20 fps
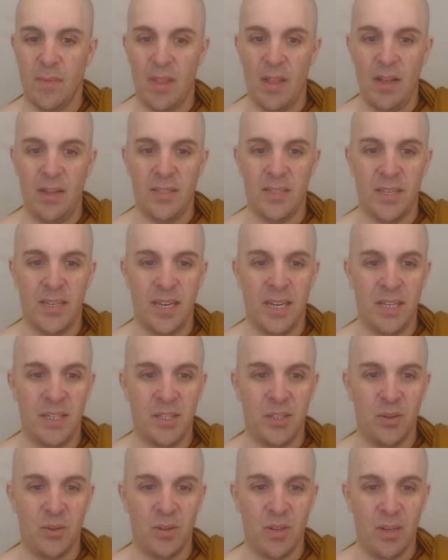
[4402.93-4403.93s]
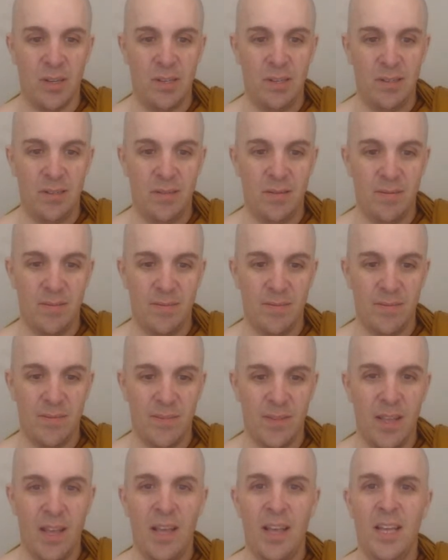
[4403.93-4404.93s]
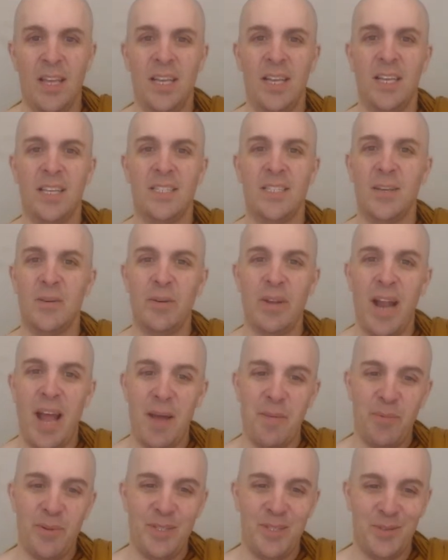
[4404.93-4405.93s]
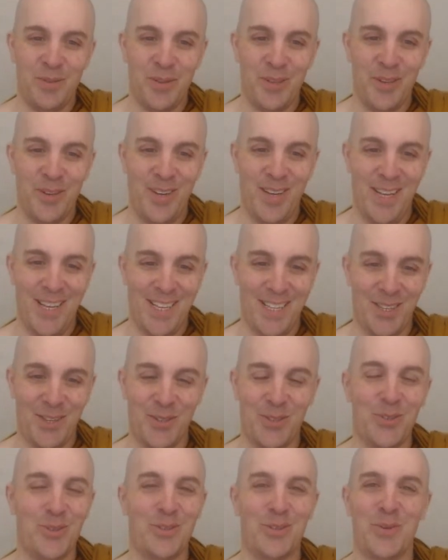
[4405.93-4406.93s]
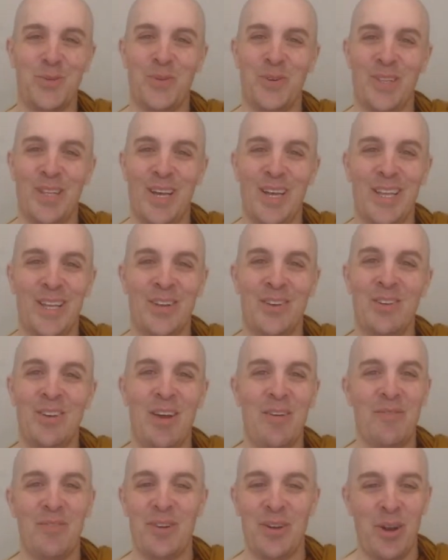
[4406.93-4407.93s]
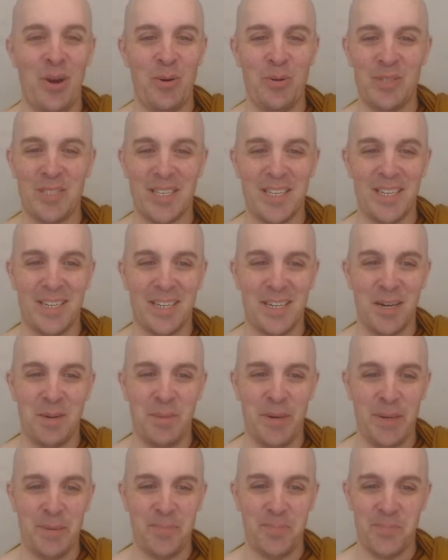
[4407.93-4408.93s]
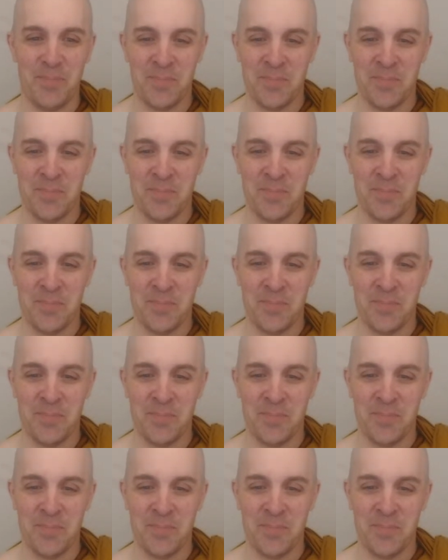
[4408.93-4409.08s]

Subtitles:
That was a nice sutta. See what happens when you do sutta roulette? You never know what's going to come up.